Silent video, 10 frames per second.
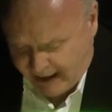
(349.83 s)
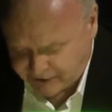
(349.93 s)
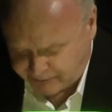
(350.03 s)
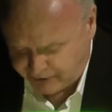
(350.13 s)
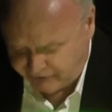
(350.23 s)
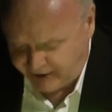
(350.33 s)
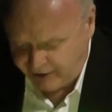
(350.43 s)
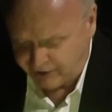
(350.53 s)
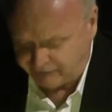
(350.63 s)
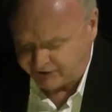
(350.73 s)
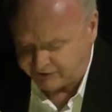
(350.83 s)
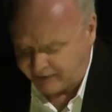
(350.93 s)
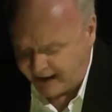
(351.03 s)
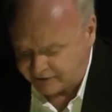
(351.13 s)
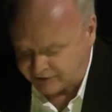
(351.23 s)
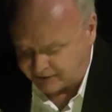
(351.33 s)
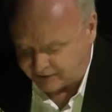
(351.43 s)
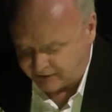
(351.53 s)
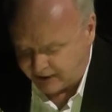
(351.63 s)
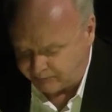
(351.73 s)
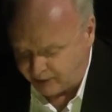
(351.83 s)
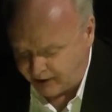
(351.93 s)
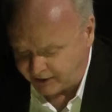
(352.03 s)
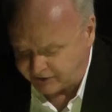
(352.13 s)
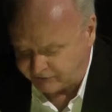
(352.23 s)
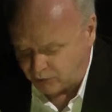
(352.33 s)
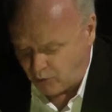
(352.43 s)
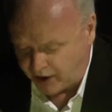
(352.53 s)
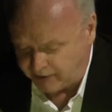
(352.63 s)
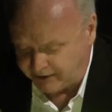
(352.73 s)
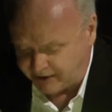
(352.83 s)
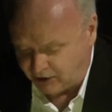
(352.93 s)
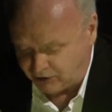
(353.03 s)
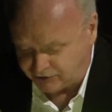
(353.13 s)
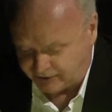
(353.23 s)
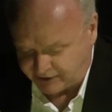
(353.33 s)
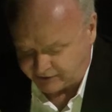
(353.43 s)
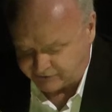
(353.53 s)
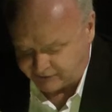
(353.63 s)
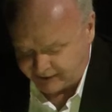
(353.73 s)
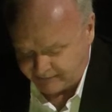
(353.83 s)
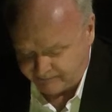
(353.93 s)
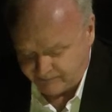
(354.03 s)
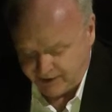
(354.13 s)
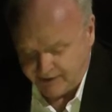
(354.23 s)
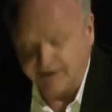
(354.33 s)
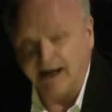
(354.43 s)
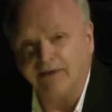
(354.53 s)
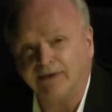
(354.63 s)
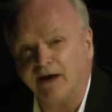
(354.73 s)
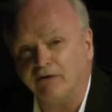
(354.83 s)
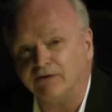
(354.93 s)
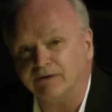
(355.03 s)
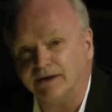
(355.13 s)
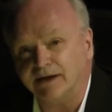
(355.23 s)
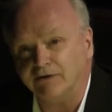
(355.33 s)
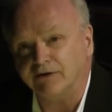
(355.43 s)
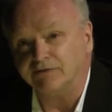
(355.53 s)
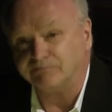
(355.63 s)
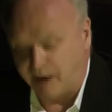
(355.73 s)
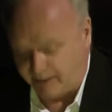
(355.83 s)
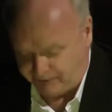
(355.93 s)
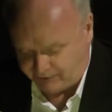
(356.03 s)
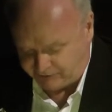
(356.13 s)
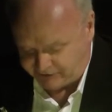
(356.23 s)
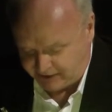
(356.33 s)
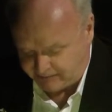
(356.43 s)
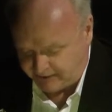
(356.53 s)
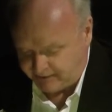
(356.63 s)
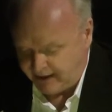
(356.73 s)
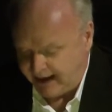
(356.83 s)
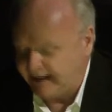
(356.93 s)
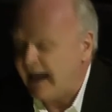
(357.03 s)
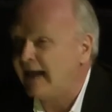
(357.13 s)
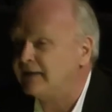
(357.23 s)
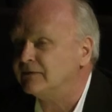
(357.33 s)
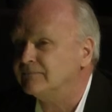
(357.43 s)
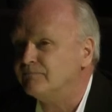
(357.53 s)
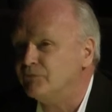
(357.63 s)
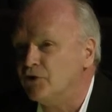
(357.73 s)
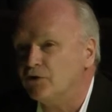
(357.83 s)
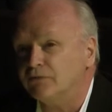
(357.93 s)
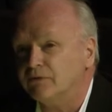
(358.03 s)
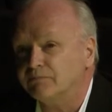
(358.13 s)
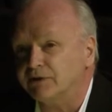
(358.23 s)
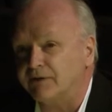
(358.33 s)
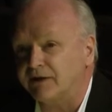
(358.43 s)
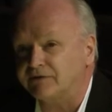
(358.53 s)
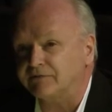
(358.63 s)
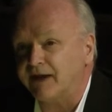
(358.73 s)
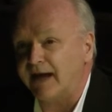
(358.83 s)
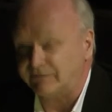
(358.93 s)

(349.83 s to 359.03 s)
As a purveyor of distraction and products of a wannabe culture industry, the Adenauer era's popular cinema had had no progressive